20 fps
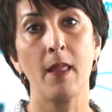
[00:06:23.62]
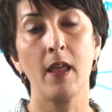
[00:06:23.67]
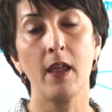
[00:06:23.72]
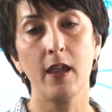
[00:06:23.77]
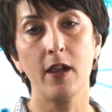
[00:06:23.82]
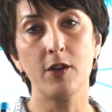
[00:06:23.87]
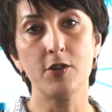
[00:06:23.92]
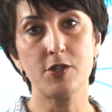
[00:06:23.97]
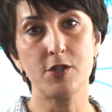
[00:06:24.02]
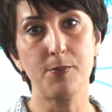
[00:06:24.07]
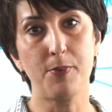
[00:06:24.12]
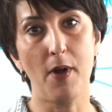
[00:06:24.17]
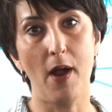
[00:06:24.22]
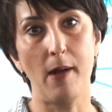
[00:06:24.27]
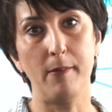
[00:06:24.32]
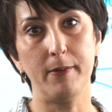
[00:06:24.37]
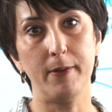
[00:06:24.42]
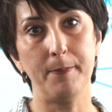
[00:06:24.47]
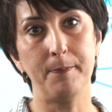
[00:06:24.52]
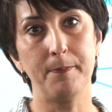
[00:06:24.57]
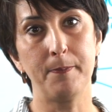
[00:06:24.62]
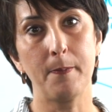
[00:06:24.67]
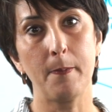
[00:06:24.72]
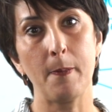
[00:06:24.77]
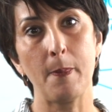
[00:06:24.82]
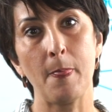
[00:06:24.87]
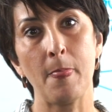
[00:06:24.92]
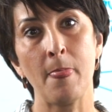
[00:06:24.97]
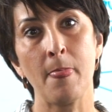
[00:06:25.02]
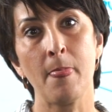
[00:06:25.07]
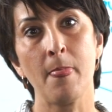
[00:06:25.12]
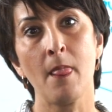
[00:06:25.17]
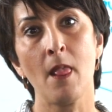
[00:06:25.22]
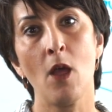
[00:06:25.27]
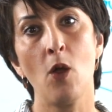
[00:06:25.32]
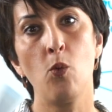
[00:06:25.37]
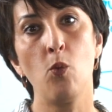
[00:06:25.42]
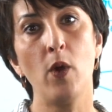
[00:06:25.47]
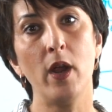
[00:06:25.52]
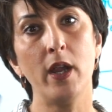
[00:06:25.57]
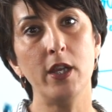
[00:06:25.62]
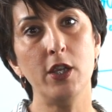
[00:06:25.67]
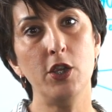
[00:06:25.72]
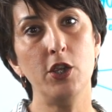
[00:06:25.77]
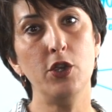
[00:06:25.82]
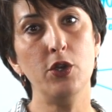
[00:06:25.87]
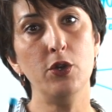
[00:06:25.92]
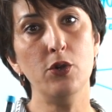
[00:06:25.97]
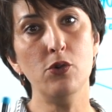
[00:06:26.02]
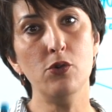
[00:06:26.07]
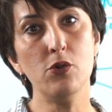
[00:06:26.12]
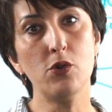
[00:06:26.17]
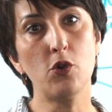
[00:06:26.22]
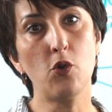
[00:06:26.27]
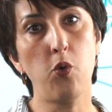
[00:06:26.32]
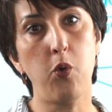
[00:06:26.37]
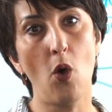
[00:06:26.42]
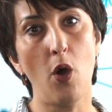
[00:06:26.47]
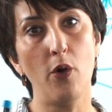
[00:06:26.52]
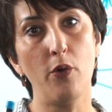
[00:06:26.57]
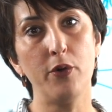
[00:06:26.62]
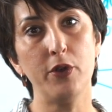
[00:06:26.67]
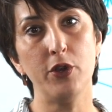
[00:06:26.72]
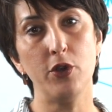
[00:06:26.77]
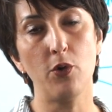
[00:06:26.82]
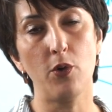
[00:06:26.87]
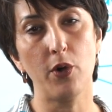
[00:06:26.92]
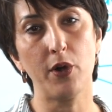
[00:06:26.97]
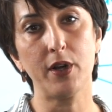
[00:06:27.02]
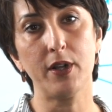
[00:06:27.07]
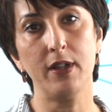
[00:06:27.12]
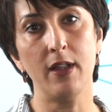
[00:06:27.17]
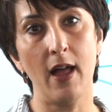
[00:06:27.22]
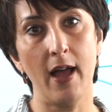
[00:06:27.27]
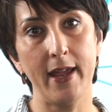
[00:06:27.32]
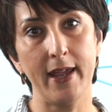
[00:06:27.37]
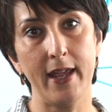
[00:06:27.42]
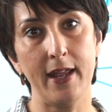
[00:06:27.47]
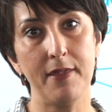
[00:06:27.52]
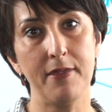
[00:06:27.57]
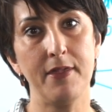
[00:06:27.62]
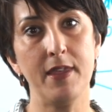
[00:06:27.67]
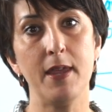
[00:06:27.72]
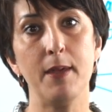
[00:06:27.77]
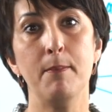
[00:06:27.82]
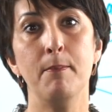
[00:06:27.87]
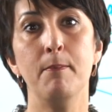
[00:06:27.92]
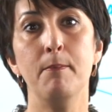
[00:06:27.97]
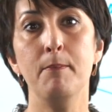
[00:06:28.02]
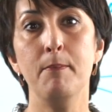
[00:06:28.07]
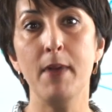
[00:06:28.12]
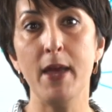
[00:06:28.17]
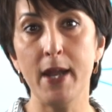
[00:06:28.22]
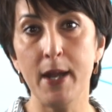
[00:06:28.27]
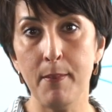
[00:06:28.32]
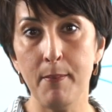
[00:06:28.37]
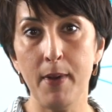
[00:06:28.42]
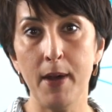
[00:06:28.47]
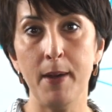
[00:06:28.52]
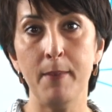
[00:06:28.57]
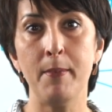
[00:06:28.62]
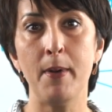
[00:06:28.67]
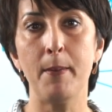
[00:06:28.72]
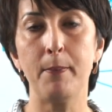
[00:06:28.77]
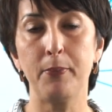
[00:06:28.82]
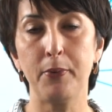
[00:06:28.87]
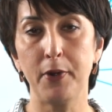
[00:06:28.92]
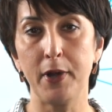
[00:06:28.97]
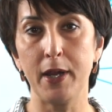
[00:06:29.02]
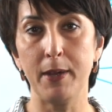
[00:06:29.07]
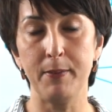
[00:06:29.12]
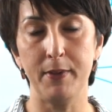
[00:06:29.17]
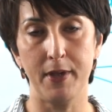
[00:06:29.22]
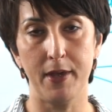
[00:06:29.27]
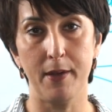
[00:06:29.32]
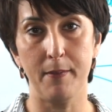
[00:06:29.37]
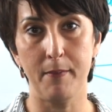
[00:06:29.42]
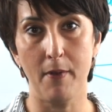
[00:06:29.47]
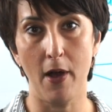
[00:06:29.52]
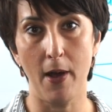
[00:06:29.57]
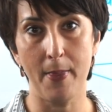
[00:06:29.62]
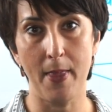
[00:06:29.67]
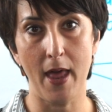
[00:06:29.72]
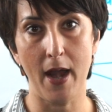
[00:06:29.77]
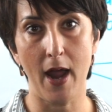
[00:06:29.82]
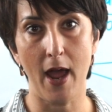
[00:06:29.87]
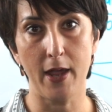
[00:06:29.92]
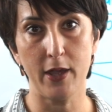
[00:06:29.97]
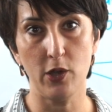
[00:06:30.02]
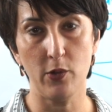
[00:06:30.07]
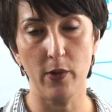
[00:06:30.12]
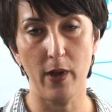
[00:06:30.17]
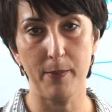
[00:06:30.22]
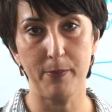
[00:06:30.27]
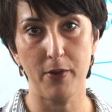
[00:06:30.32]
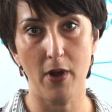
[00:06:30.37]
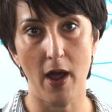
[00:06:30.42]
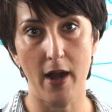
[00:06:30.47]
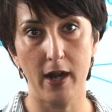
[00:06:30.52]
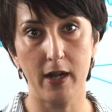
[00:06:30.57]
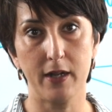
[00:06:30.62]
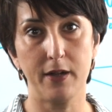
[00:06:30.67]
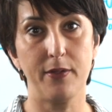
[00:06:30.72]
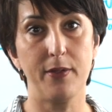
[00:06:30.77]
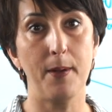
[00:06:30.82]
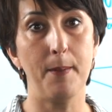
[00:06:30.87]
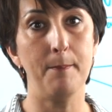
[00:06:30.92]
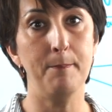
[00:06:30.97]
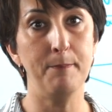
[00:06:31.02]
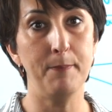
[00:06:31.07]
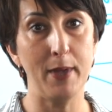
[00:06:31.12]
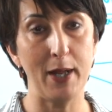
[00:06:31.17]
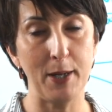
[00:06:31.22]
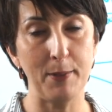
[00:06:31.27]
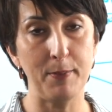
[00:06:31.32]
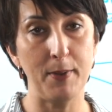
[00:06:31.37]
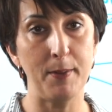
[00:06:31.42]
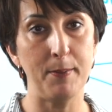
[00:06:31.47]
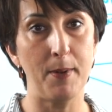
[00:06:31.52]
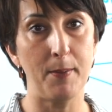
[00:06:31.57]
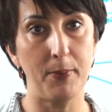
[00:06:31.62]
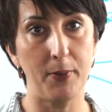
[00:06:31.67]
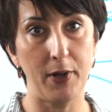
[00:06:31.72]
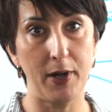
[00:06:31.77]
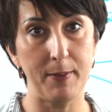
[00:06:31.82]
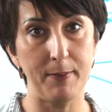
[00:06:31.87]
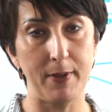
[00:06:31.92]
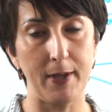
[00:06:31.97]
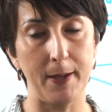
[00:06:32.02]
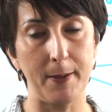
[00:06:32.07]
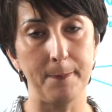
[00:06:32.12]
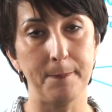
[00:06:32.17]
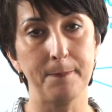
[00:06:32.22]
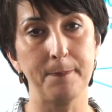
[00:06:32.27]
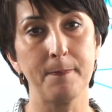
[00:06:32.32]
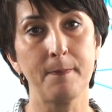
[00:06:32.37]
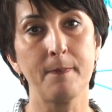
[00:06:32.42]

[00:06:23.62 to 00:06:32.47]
Here's the problem. When you quote your client the minimum premium on that I U L product, the minimum premium,